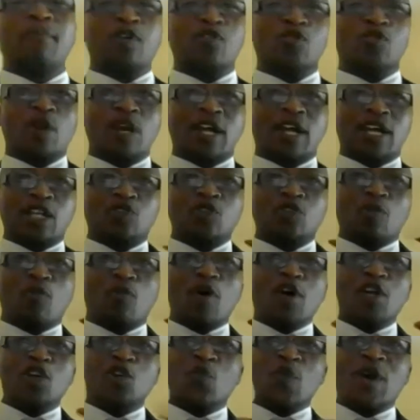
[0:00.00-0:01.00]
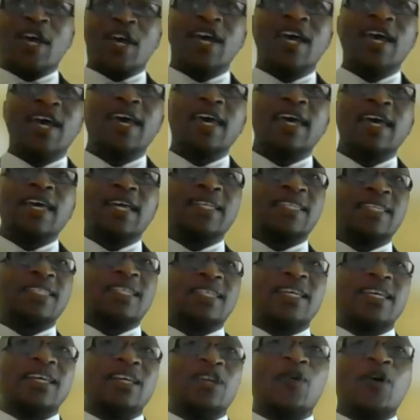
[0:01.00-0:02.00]
you've got to get to a point where it,
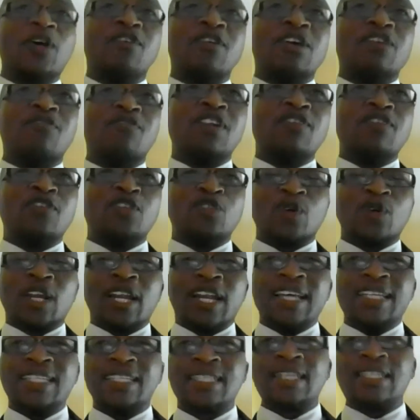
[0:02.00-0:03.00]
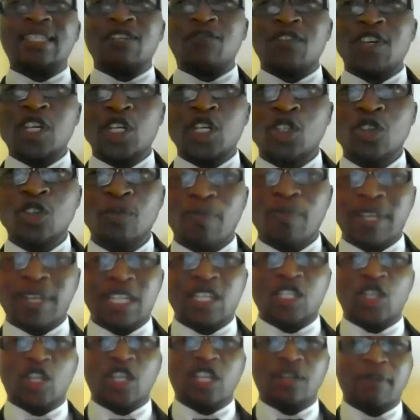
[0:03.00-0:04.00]
you know, even if it's not a legislative issue, but
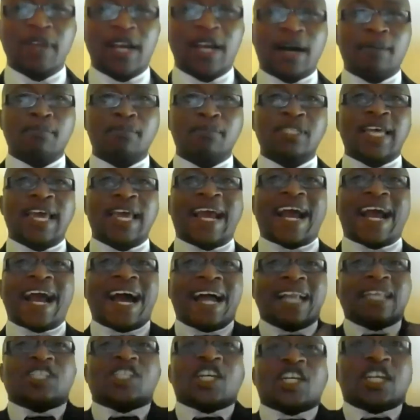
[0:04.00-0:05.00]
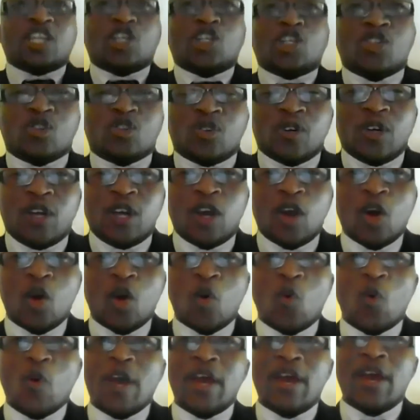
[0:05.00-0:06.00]
it certainly becomes a culture issue
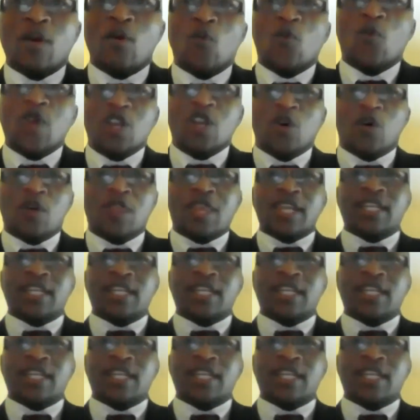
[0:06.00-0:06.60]
where we know